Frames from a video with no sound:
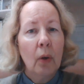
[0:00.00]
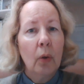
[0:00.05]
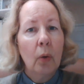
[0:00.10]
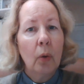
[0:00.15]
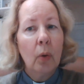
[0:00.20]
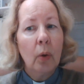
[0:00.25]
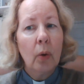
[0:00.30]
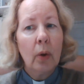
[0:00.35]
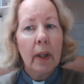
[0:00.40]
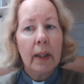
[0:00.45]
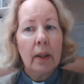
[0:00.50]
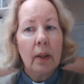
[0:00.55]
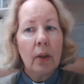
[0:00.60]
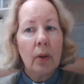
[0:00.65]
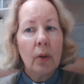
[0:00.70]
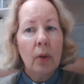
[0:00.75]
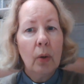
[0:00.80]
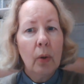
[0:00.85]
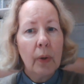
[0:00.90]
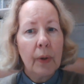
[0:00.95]
all in the
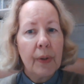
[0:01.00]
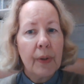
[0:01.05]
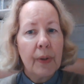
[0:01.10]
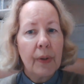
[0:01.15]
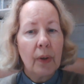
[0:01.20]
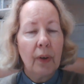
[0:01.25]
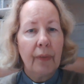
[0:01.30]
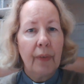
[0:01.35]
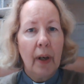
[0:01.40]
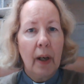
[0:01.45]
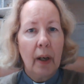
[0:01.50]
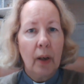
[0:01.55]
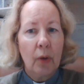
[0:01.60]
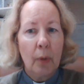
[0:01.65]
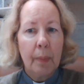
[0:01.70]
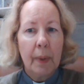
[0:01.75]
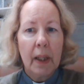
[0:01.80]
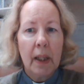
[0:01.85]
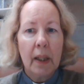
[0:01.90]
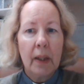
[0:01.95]
course of our
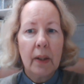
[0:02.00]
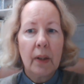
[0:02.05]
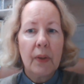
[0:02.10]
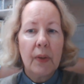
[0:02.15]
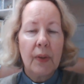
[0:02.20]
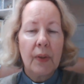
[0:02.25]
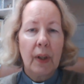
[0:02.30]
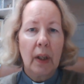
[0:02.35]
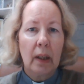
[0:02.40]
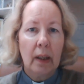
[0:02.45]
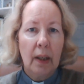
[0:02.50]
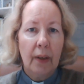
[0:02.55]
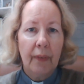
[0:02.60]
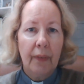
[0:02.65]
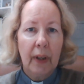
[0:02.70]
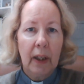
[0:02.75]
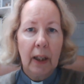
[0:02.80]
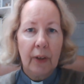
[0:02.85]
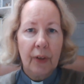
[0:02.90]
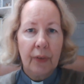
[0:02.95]
obedience and
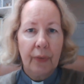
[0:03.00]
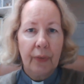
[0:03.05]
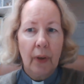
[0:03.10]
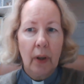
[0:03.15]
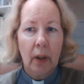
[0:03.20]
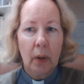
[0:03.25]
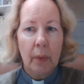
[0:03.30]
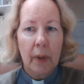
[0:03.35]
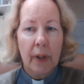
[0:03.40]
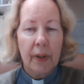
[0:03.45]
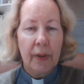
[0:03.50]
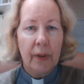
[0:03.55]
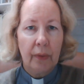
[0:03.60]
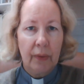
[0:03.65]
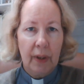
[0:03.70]
living as followers of